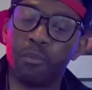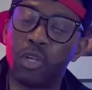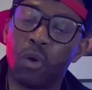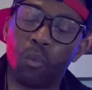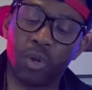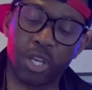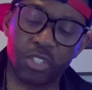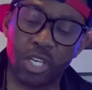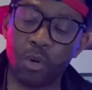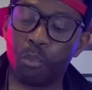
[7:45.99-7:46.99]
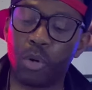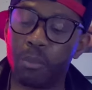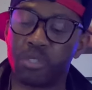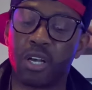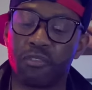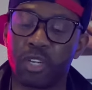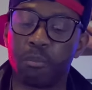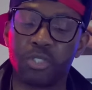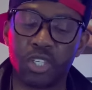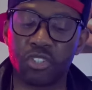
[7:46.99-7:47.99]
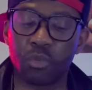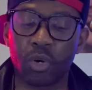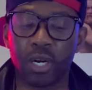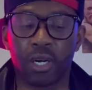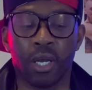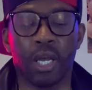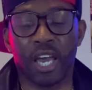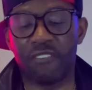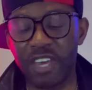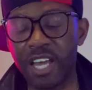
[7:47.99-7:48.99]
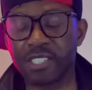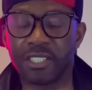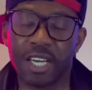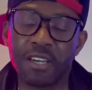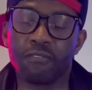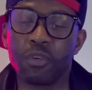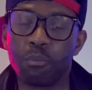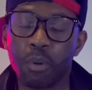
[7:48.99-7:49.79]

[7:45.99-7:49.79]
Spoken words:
you know, because he'll put himself in a position where if he has to take a few